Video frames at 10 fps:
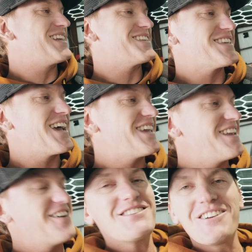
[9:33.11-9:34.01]
It's like,
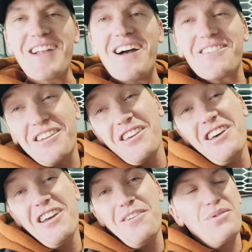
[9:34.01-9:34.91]
it turned out
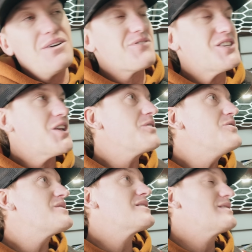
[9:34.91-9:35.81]
good, but we're so
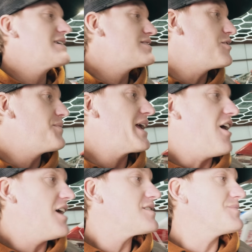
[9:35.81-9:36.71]
used to seeing so many
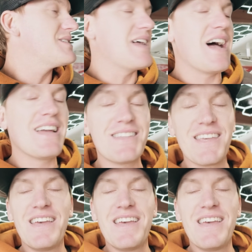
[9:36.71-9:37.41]
awesome designs